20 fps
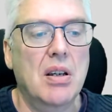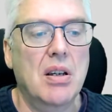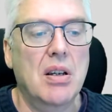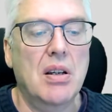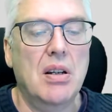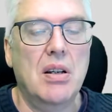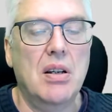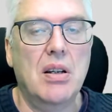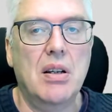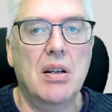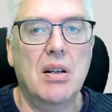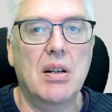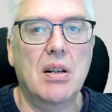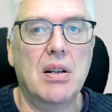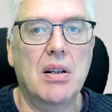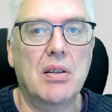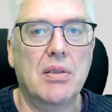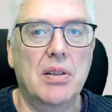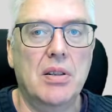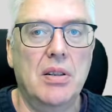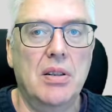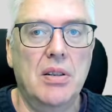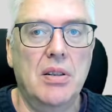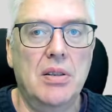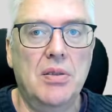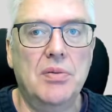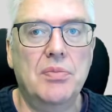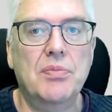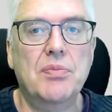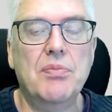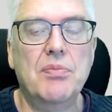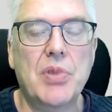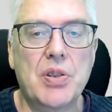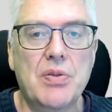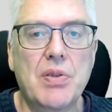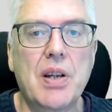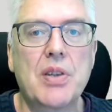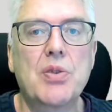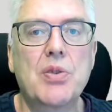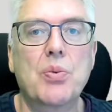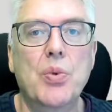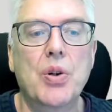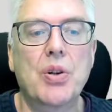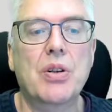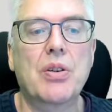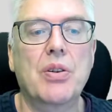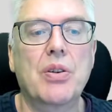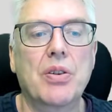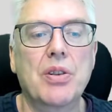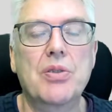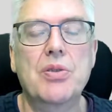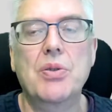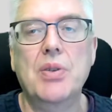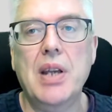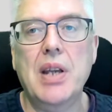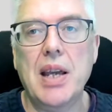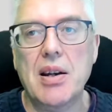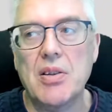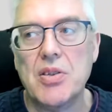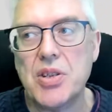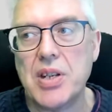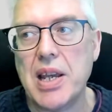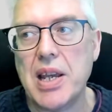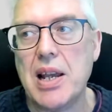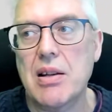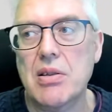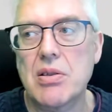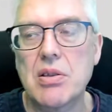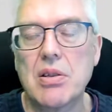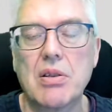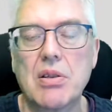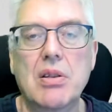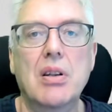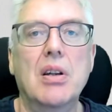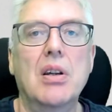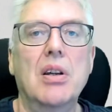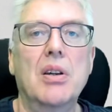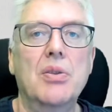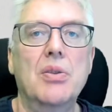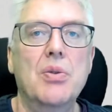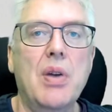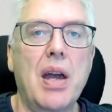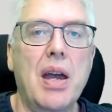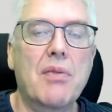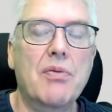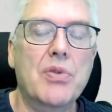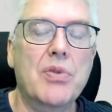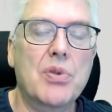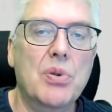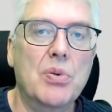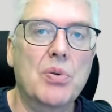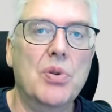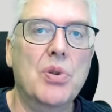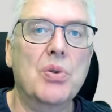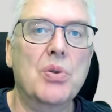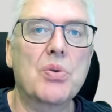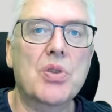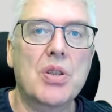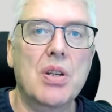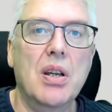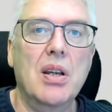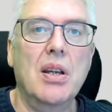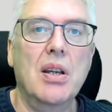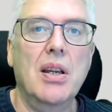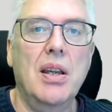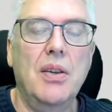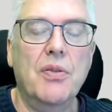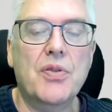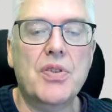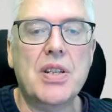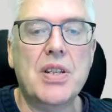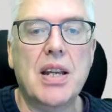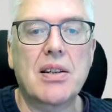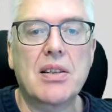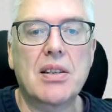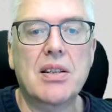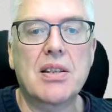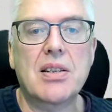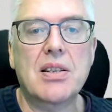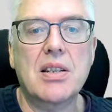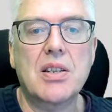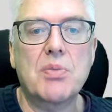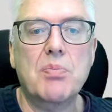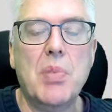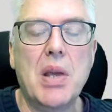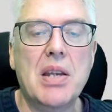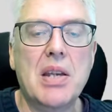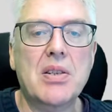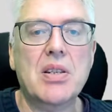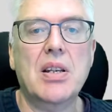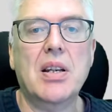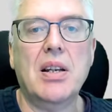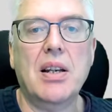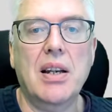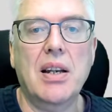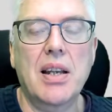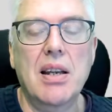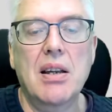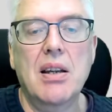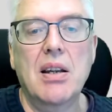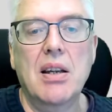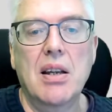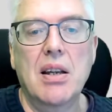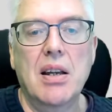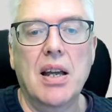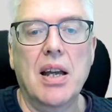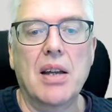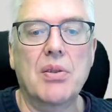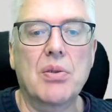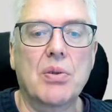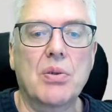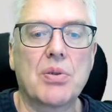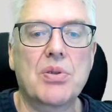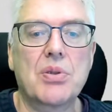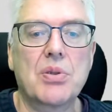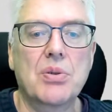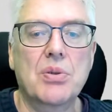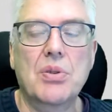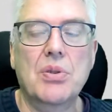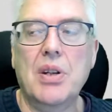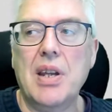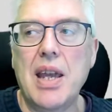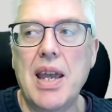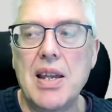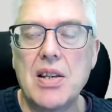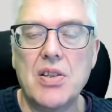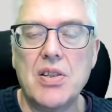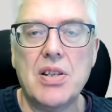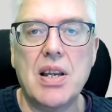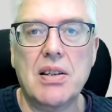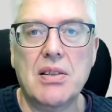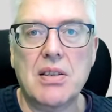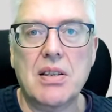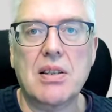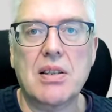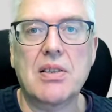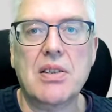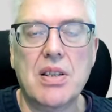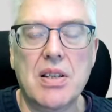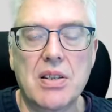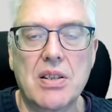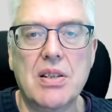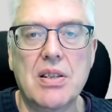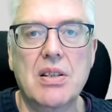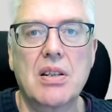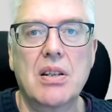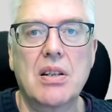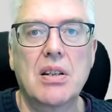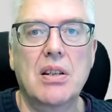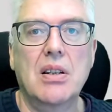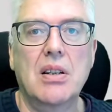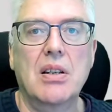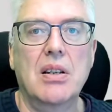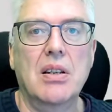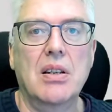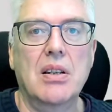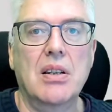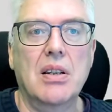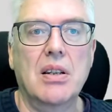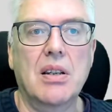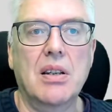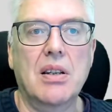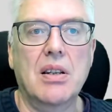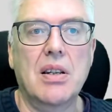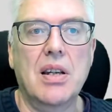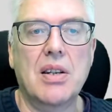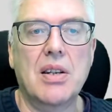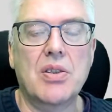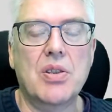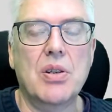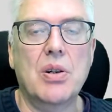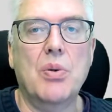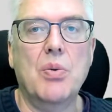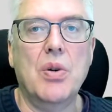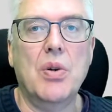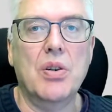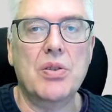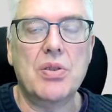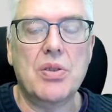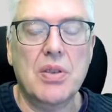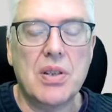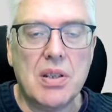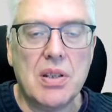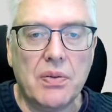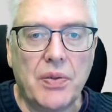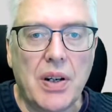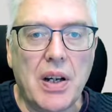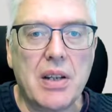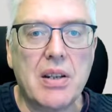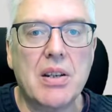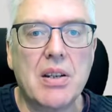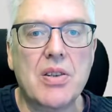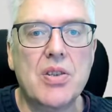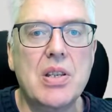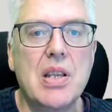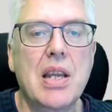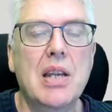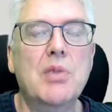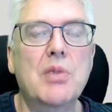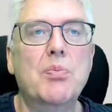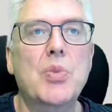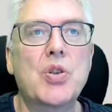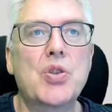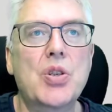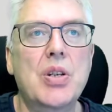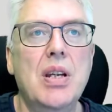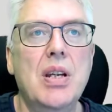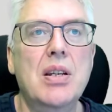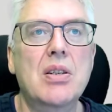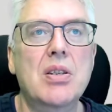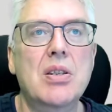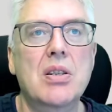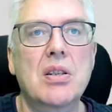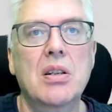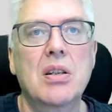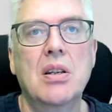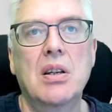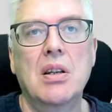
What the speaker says: But try to work on it. You get a skeleton, you have to use if sentences basically, and also case sentences, and so on. So it's final state machines.